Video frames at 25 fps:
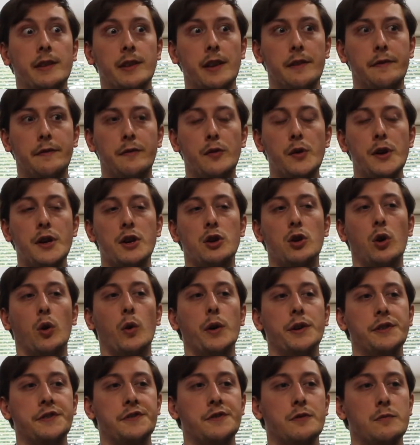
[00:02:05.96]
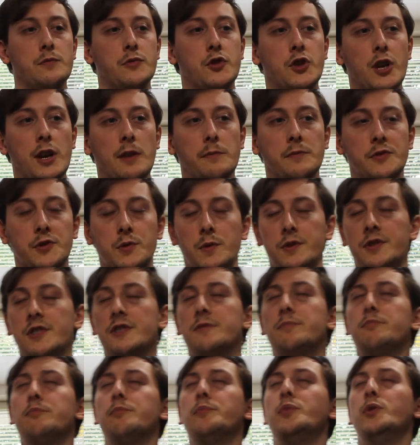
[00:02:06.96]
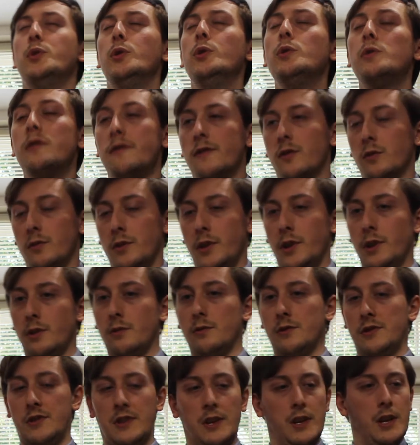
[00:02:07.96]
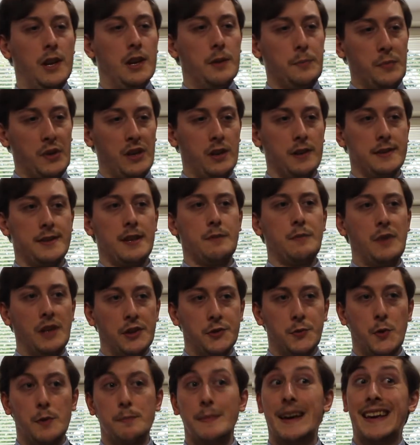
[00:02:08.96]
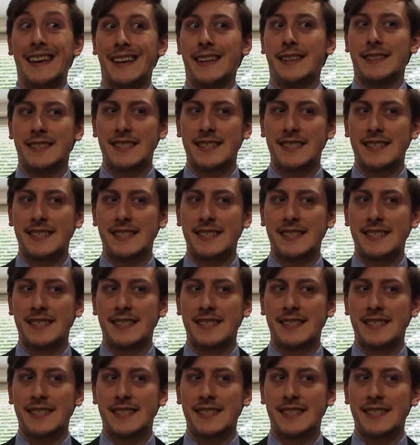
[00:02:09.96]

their free coins from gyms, which is beautiful news because that means we're making